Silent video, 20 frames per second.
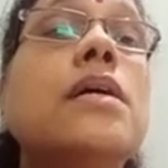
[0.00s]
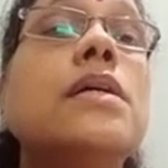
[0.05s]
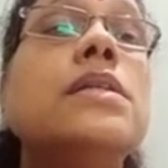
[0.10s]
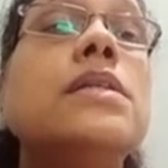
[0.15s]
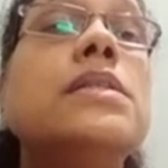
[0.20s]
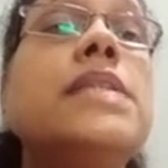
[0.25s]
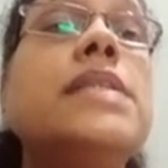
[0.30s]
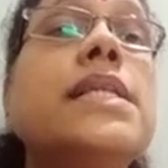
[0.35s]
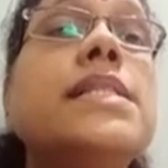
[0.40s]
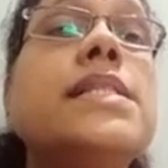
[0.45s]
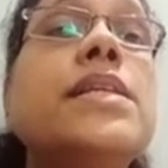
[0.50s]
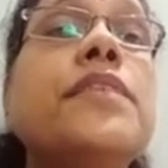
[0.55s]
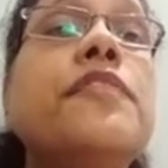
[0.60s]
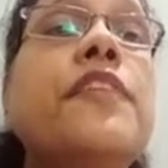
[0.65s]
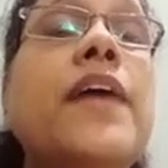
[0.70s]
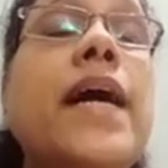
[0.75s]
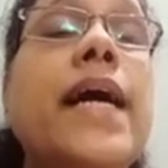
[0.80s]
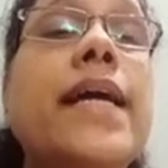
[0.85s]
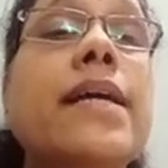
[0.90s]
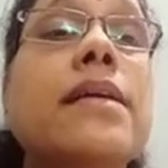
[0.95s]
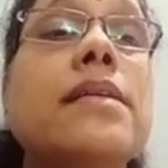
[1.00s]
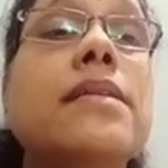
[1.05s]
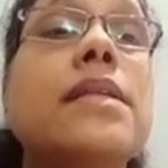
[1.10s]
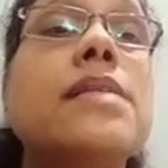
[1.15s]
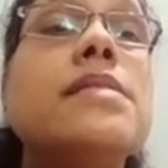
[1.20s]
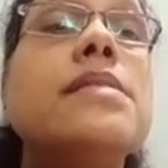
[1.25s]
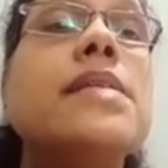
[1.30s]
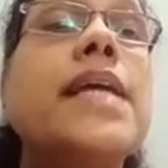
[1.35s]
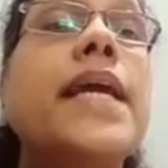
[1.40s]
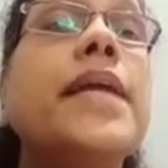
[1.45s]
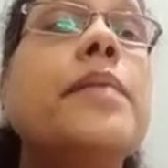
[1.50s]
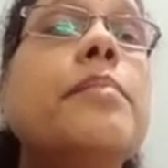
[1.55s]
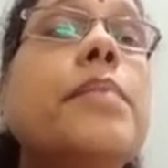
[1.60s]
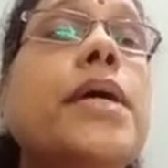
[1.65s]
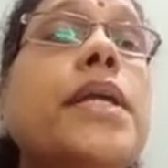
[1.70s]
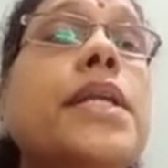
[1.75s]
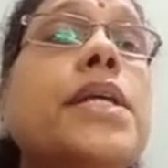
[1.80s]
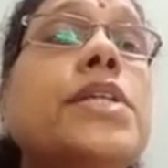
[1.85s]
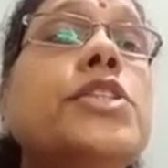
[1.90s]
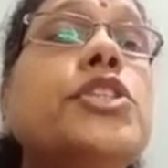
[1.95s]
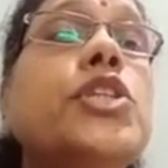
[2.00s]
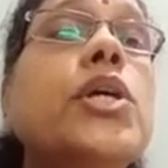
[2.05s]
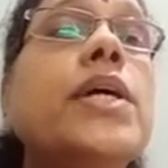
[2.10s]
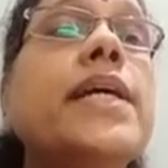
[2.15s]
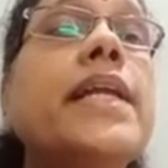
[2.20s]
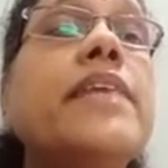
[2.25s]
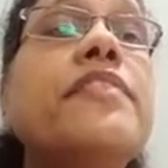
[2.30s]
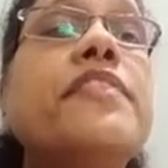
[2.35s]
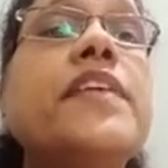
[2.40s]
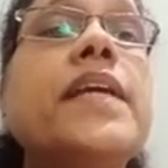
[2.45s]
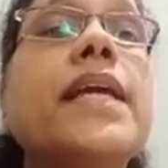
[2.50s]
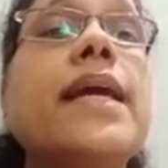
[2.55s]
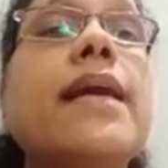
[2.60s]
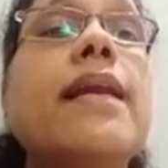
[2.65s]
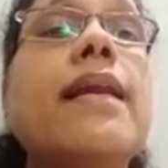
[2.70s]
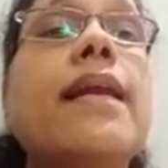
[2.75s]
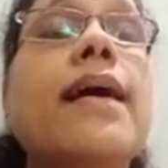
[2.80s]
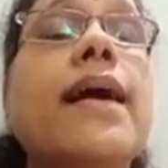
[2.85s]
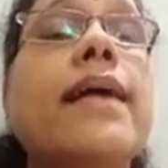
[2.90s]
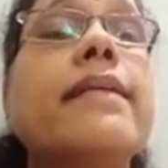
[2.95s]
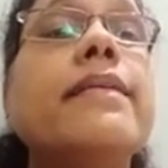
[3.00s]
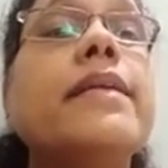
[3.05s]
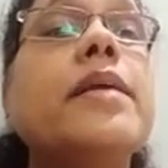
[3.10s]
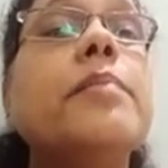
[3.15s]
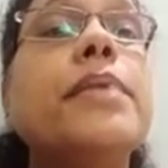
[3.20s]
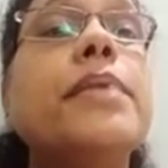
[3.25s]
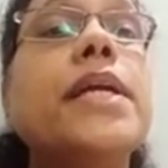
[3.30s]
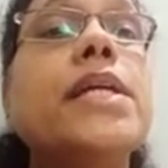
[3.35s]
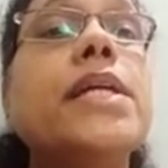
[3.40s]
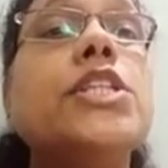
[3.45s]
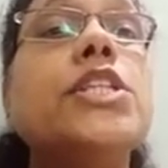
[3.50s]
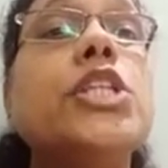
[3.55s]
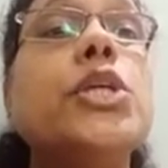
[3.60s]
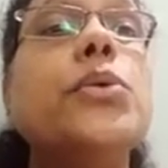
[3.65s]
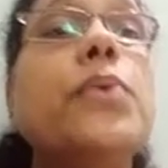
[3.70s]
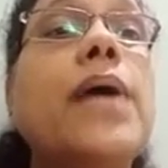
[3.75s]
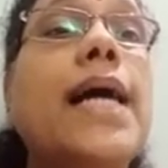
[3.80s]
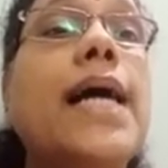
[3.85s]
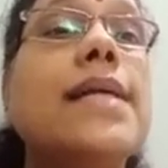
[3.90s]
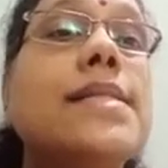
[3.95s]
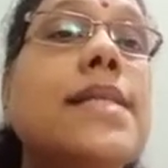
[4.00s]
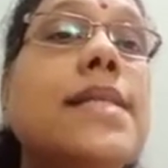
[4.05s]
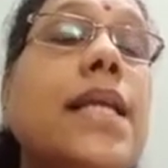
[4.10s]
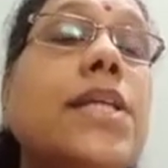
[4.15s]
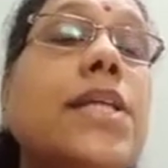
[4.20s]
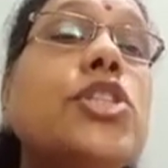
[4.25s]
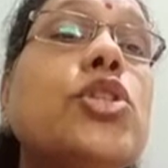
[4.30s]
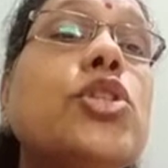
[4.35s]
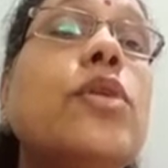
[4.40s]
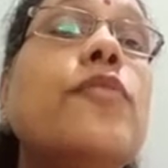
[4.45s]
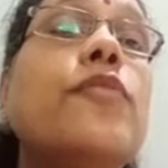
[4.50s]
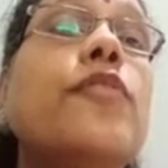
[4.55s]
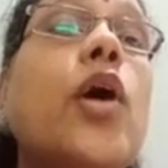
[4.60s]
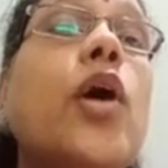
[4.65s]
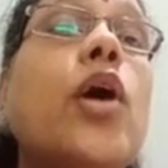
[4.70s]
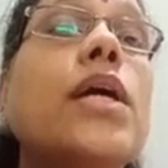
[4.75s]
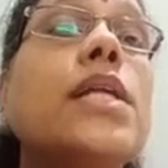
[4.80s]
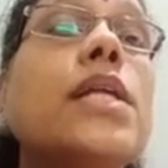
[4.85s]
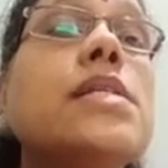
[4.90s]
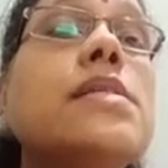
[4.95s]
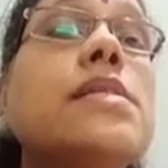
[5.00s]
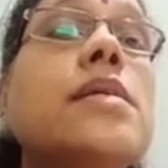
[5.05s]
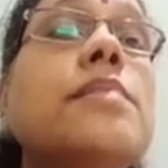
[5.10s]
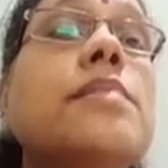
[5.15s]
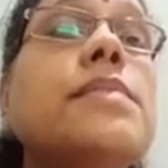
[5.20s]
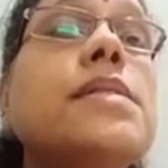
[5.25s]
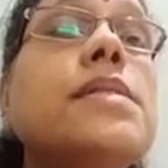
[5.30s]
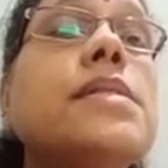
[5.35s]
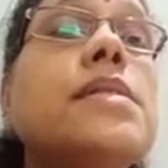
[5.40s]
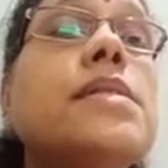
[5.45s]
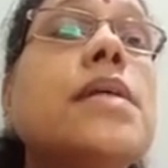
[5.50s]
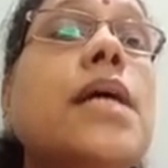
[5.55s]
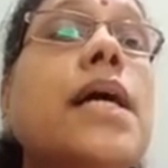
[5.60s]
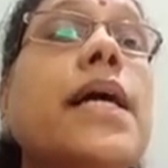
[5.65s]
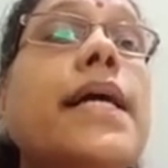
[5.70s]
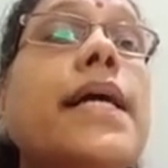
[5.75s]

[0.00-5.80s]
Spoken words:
Justify the statement, geographical and reproductive isolation of organisms